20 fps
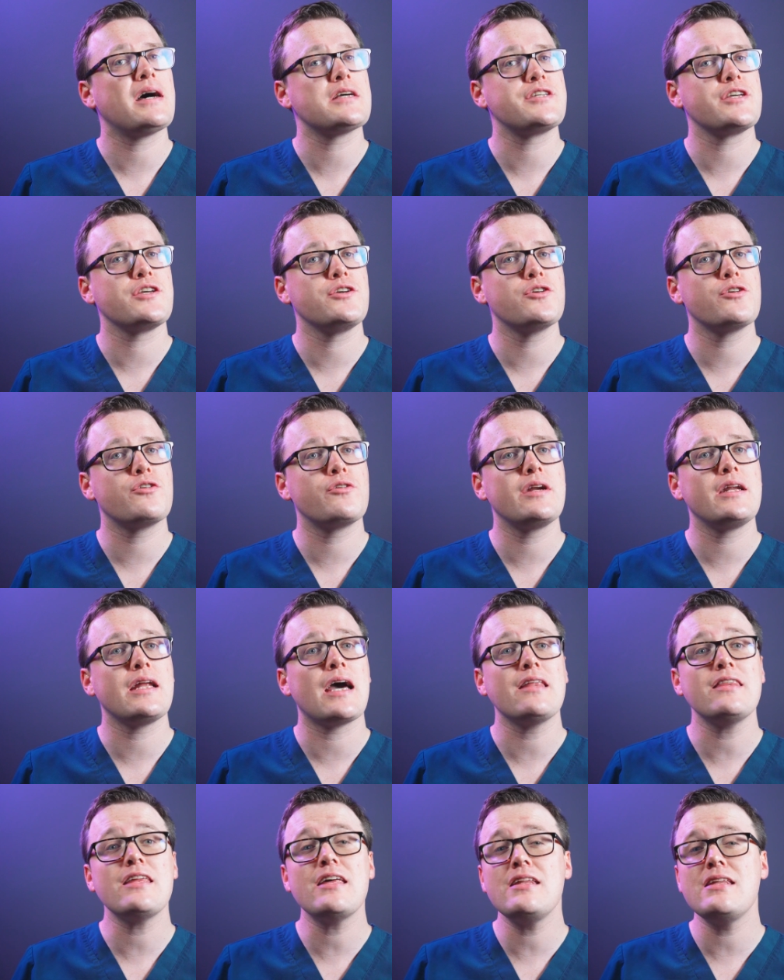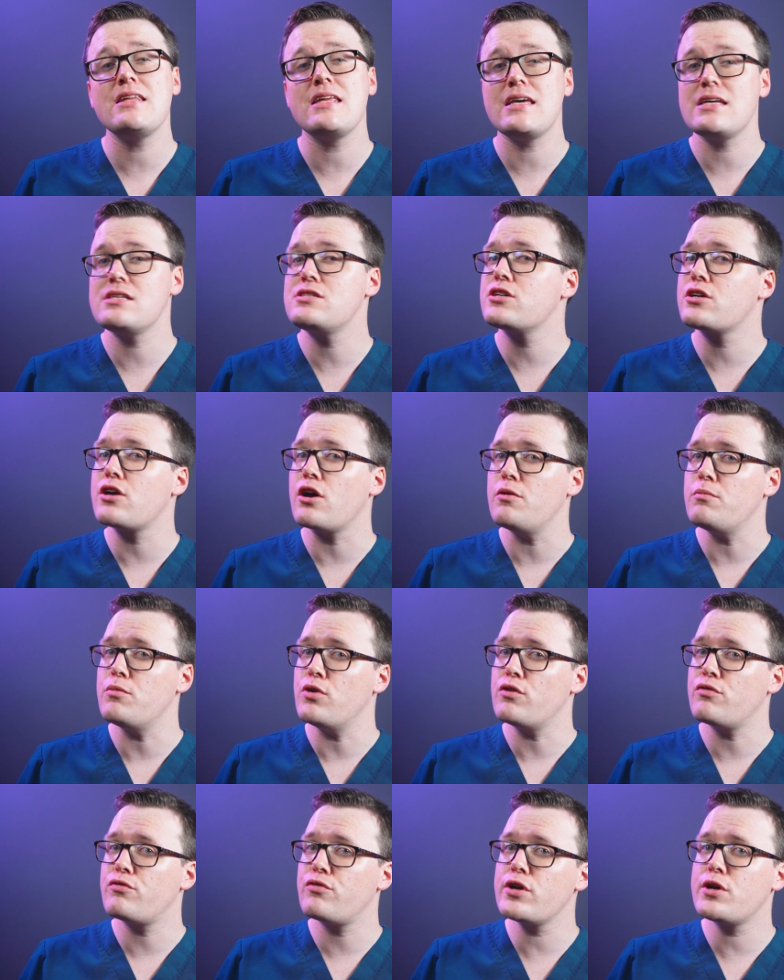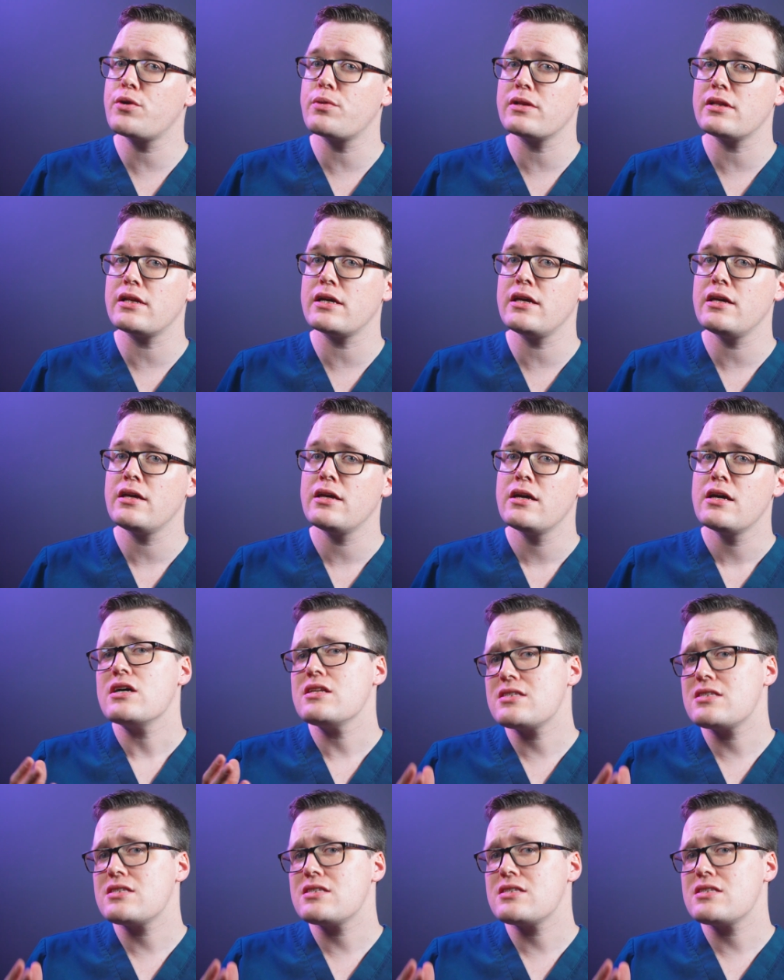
passing urine and the need to go more frequently,